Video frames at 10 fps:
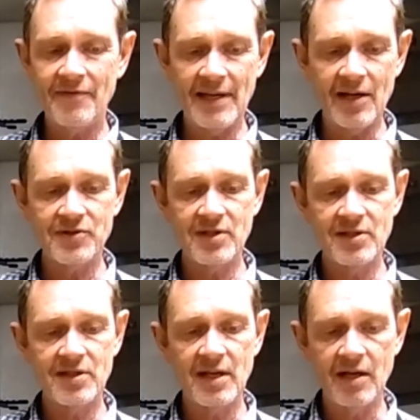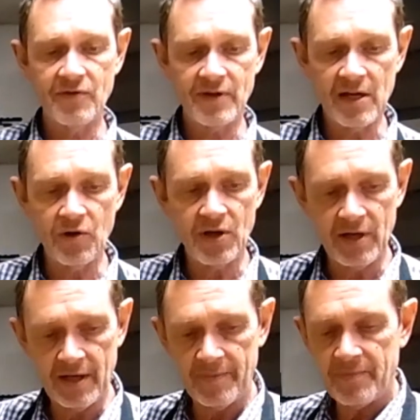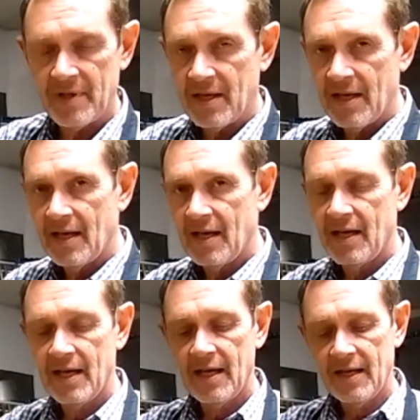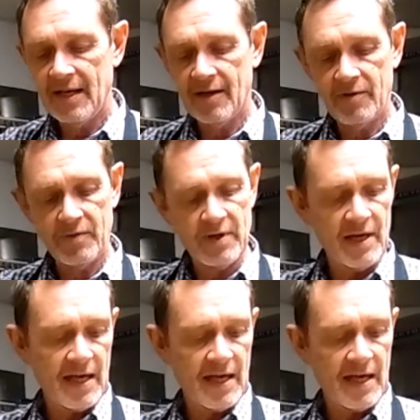7 ounces of coconut. Now,